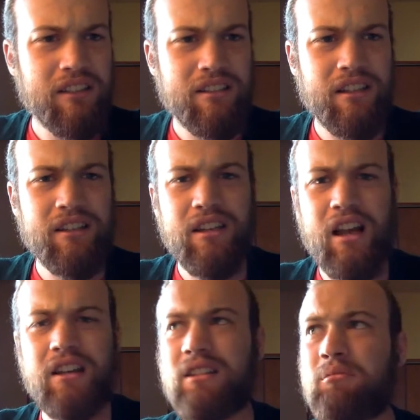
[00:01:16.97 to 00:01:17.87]
It's like
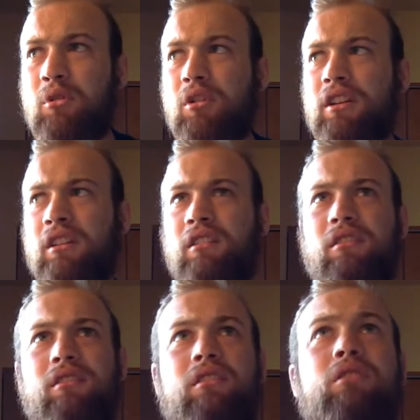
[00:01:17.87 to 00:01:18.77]
9 in the morning.
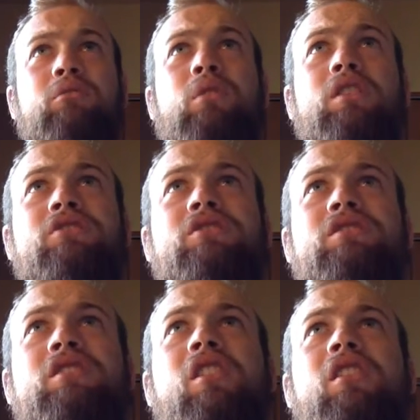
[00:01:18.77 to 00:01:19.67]
Who
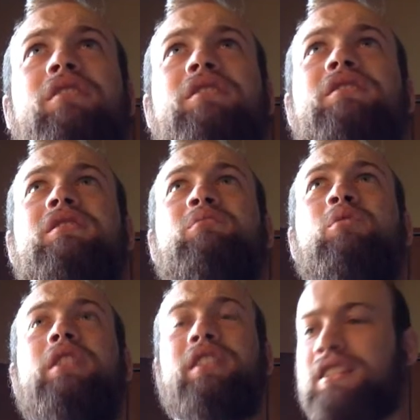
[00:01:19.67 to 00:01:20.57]
watches The Office in the
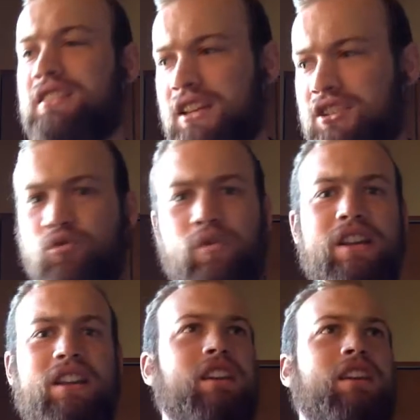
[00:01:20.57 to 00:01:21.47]
morning? That's like
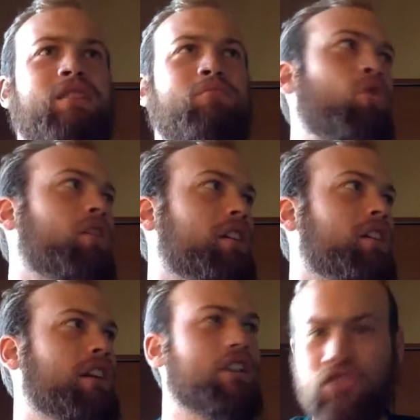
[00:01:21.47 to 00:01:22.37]
drinking in the morning.
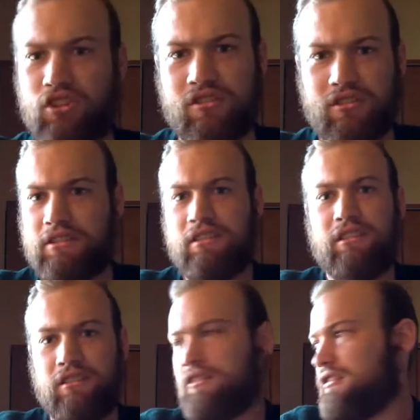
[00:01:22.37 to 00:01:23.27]
It just,
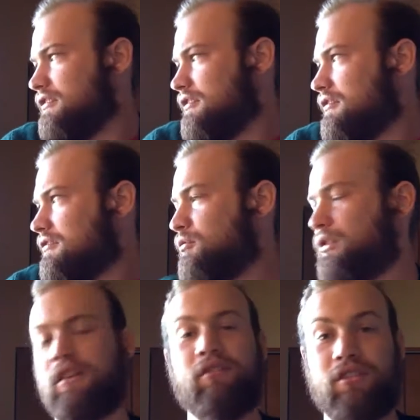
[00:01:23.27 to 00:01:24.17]

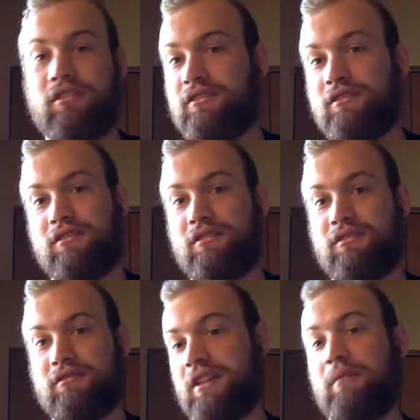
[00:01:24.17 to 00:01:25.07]
whatever.
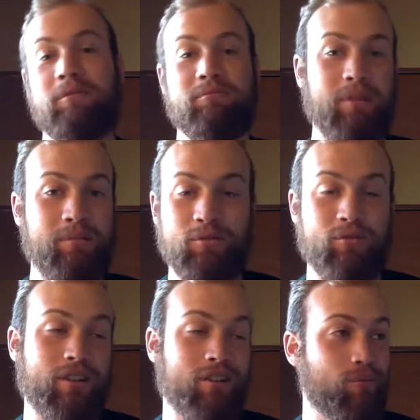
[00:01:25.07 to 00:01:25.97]
I mean, people
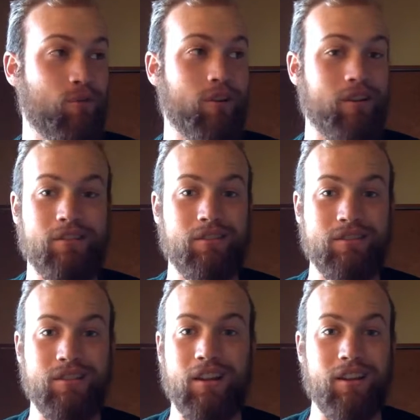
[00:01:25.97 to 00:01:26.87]
drink in the morning.
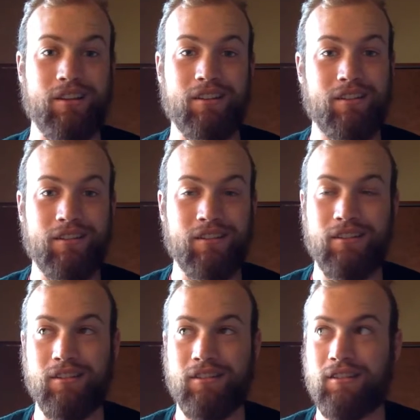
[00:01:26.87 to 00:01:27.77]
It's not like,
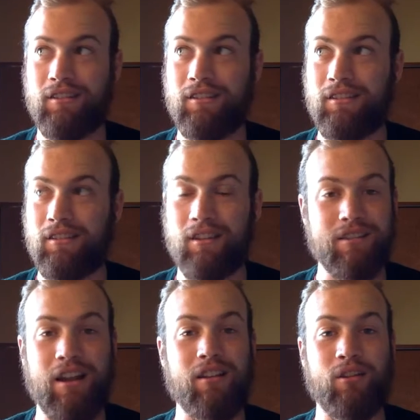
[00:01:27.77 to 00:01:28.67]

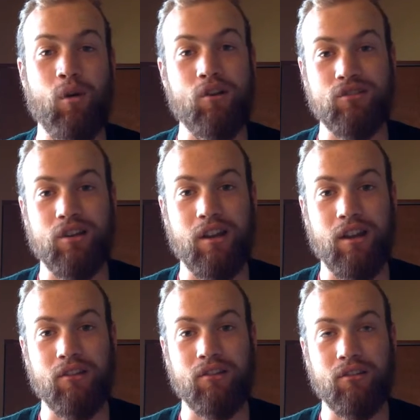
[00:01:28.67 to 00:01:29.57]
that's out of the question, I
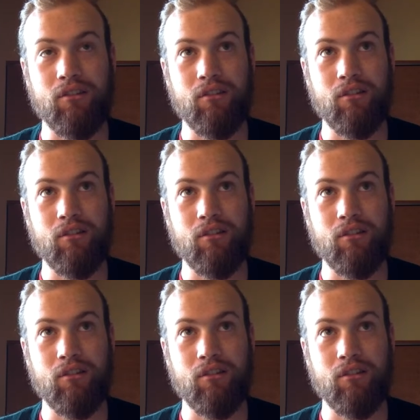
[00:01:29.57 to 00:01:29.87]
guess.